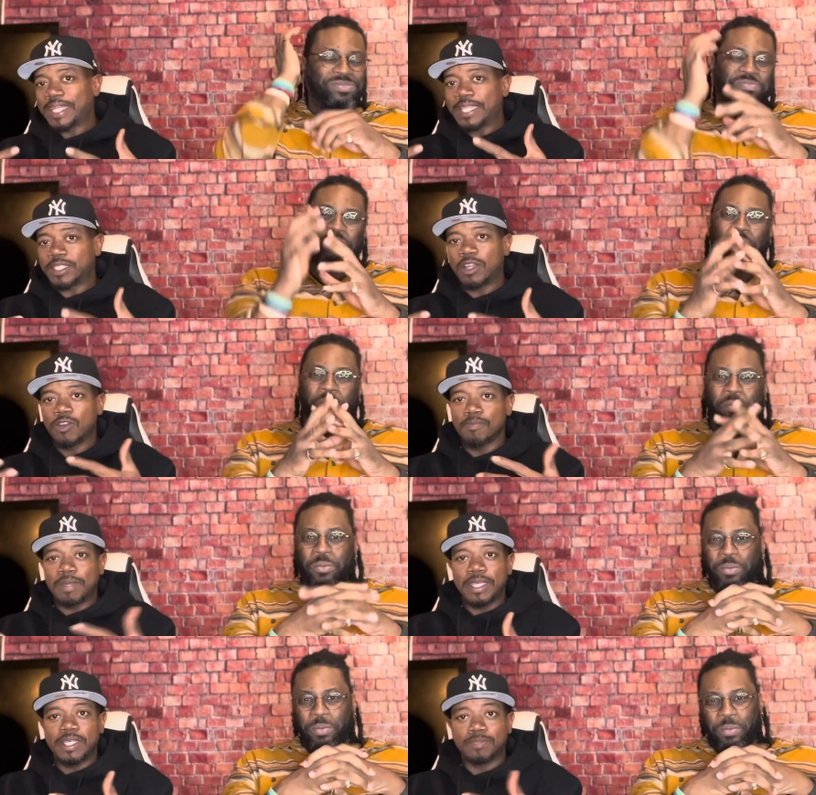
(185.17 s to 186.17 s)
Speaker 1: that term
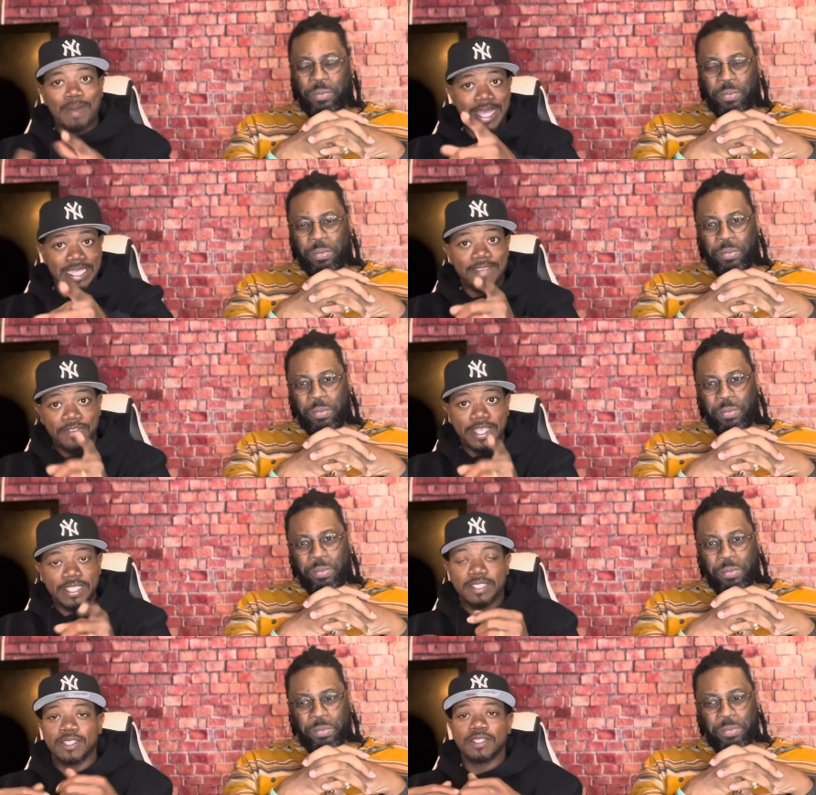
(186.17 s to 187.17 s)
means by
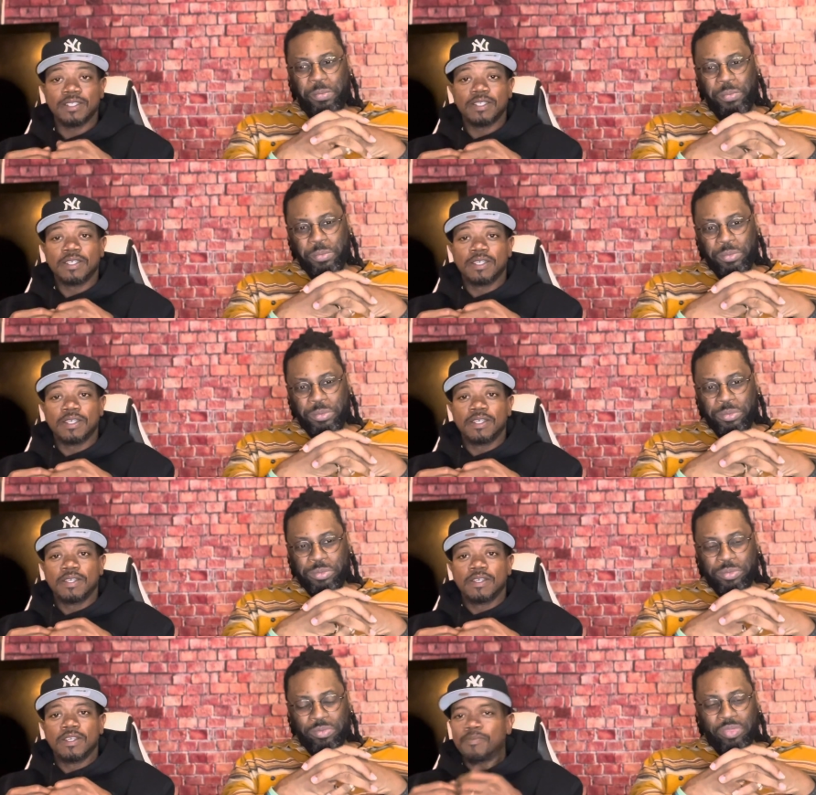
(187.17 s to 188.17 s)
definition.
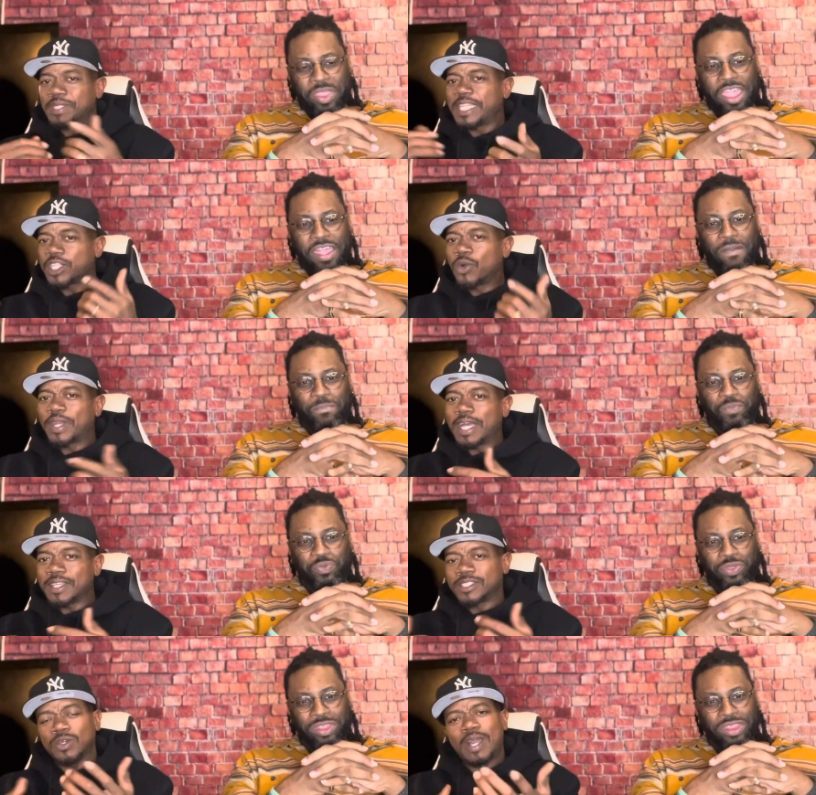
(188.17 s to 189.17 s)
But they throw it out
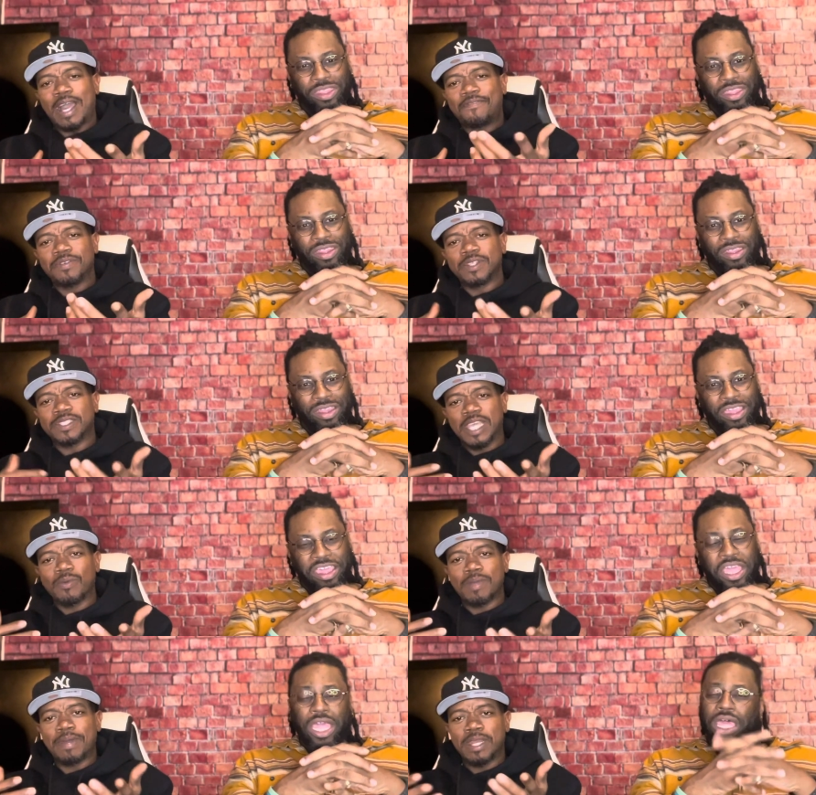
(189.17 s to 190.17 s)
there. So I, I feel the same
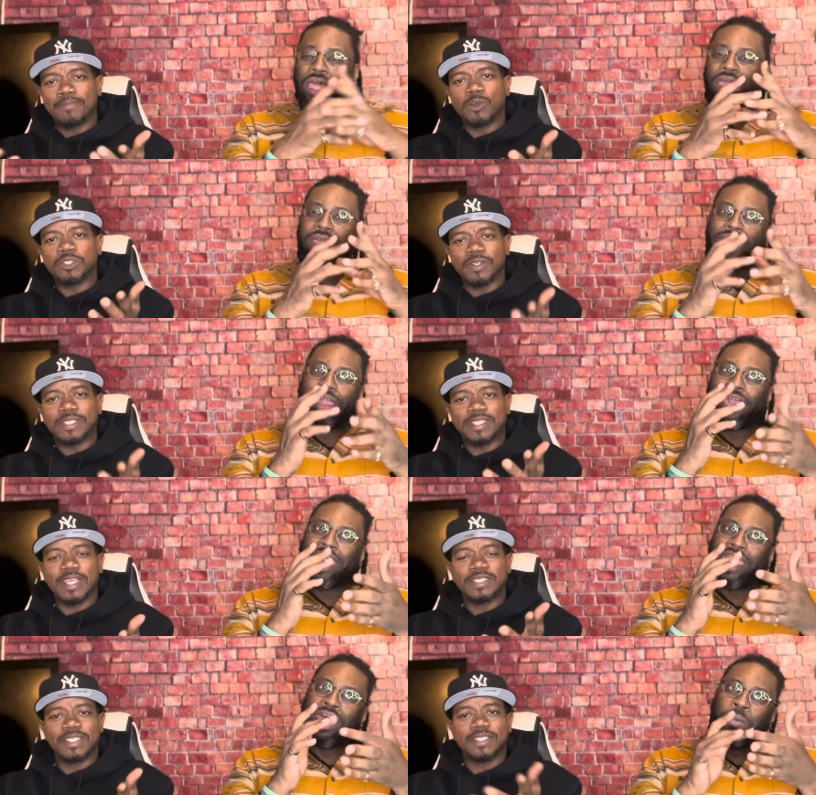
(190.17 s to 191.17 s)
way about emotional
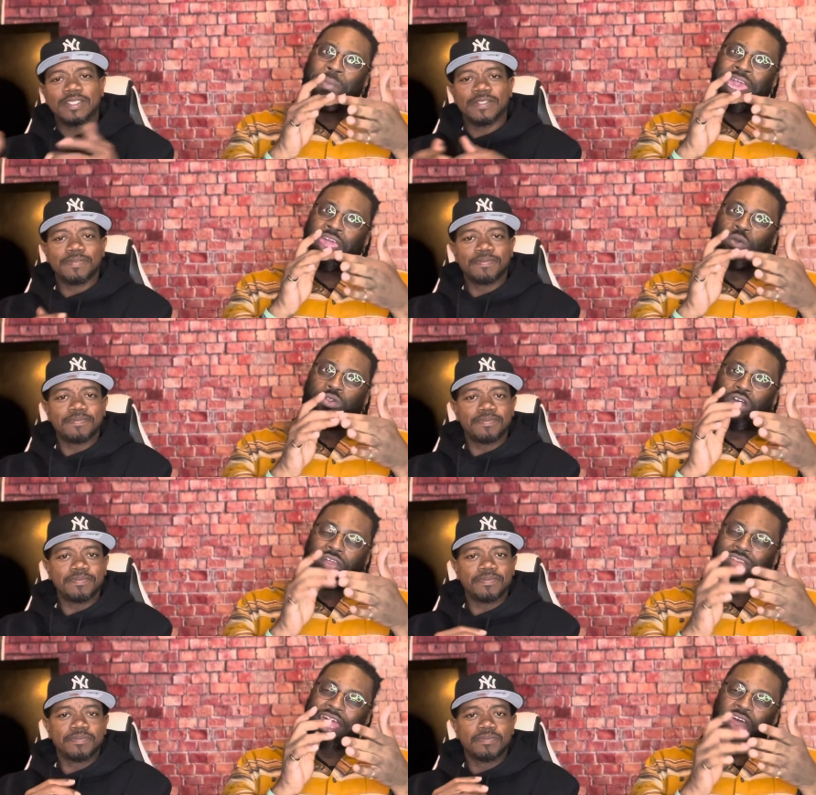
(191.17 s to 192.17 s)
intelligence. A
Speaker 2: man who
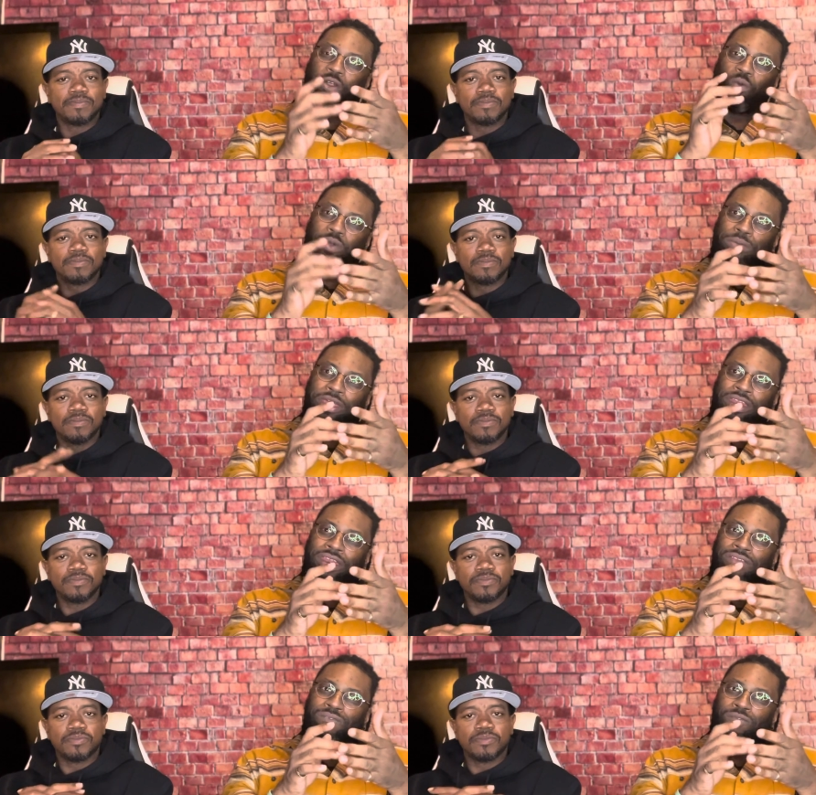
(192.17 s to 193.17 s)
talks down on
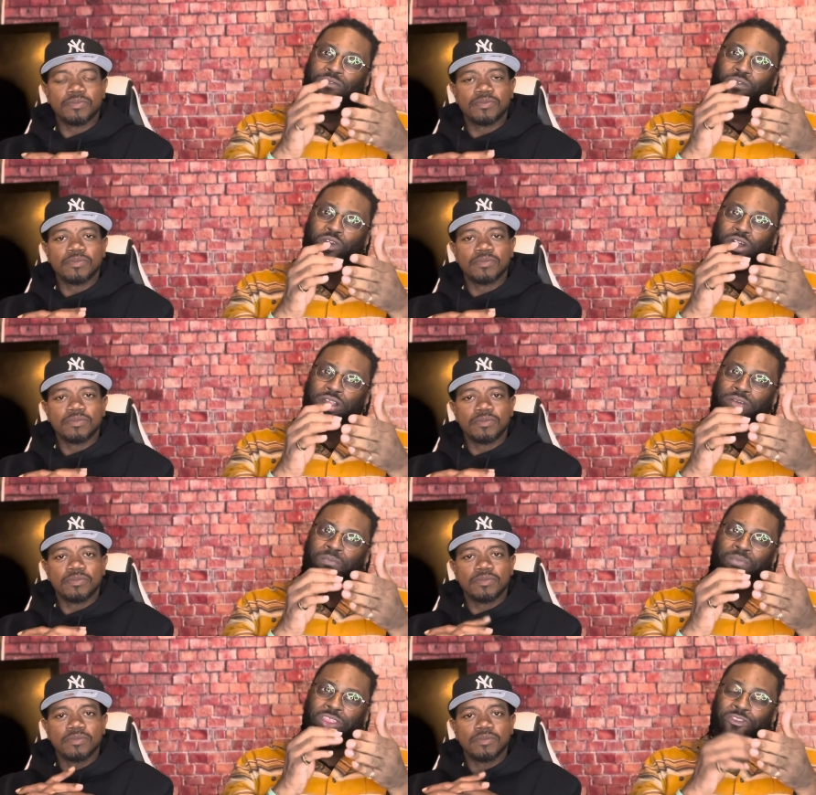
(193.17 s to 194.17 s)
women for
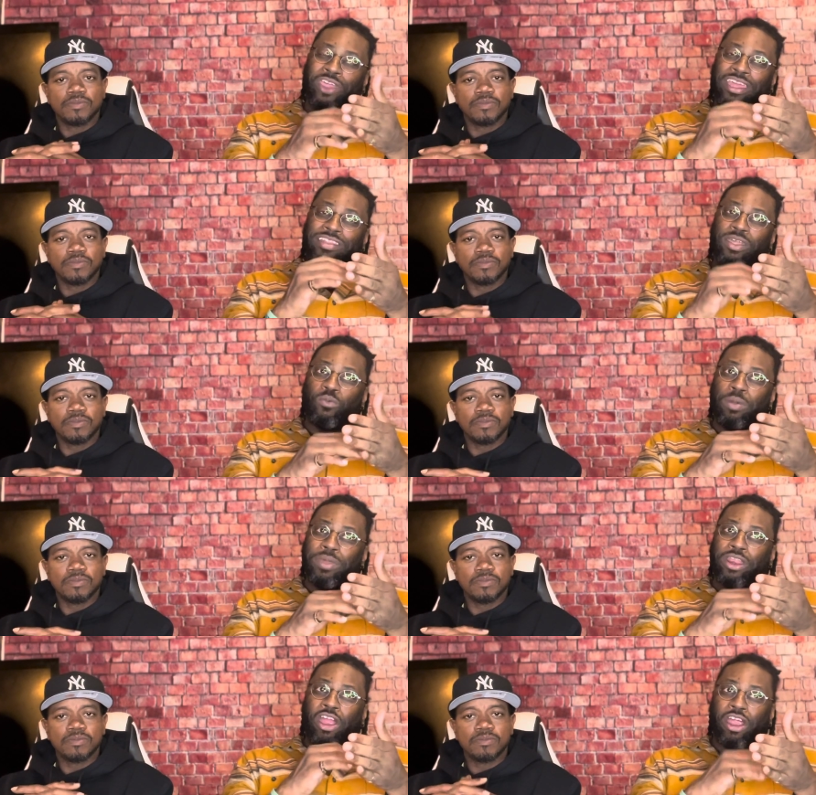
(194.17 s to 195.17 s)
the things that
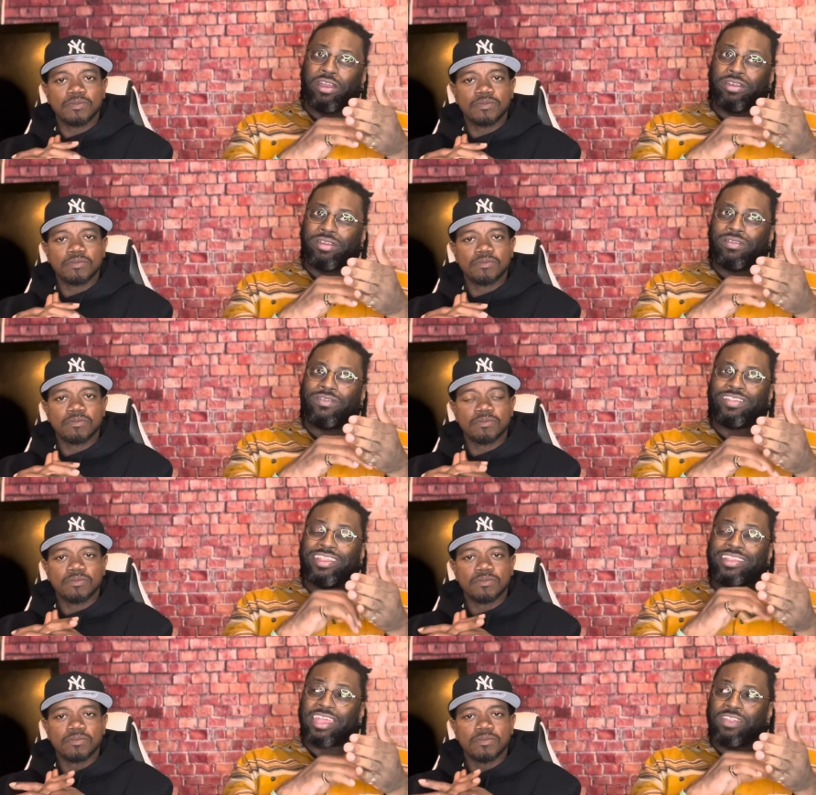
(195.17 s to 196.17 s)
women aren't
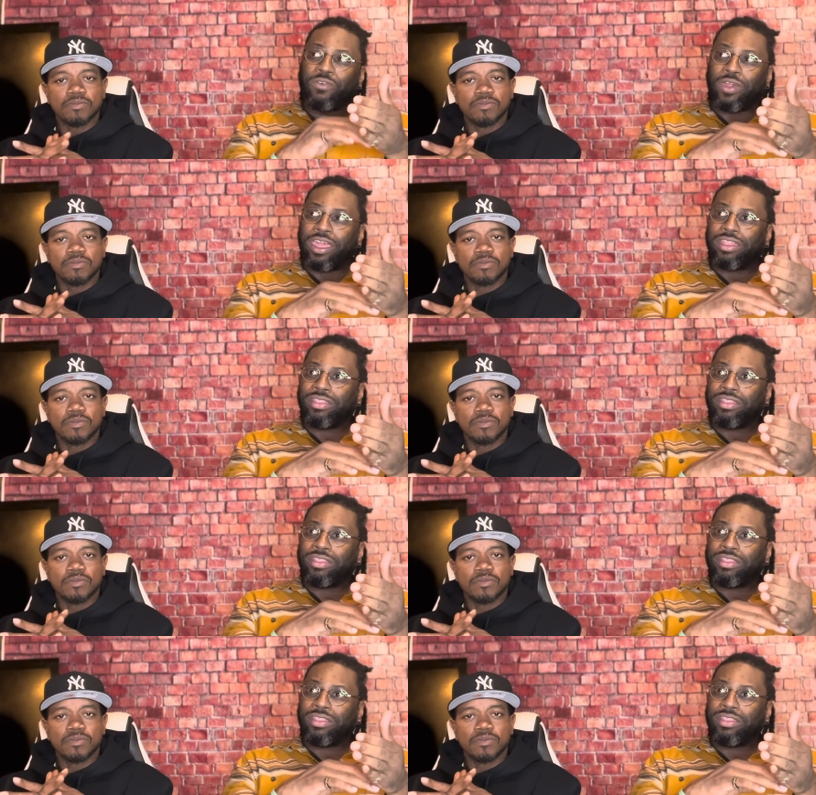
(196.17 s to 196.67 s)
successful at.